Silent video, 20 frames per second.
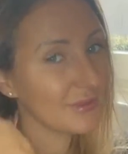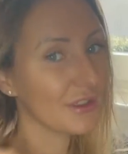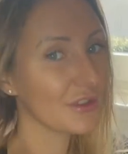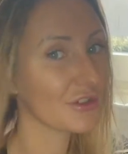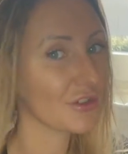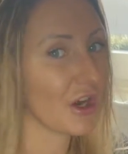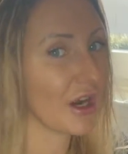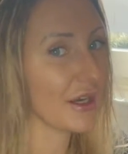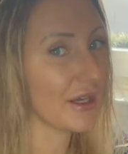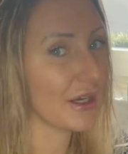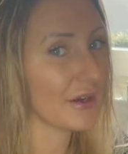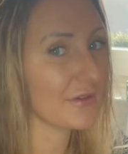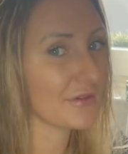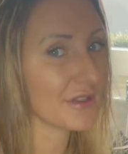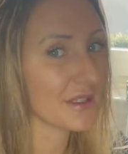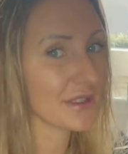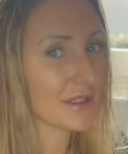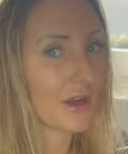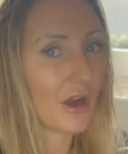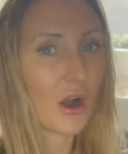dry enough
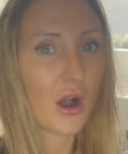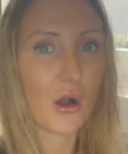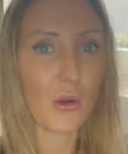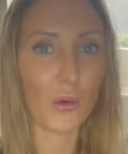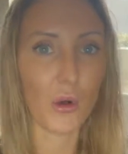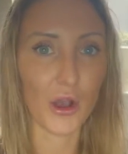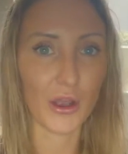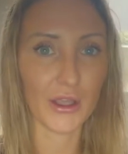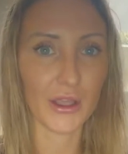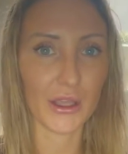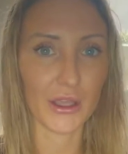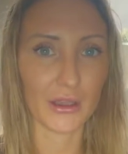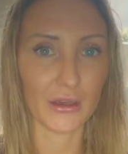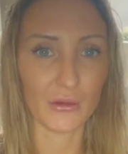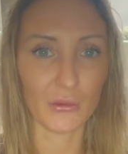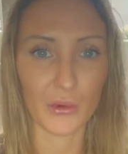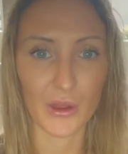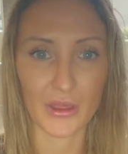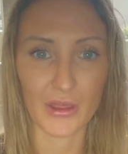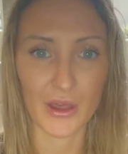to start working
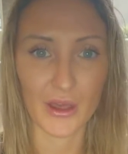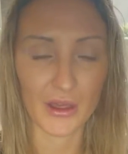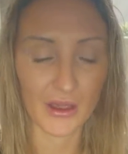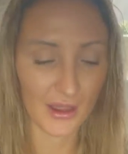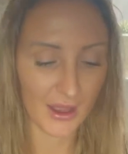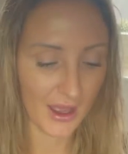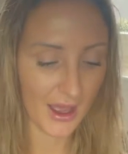with it.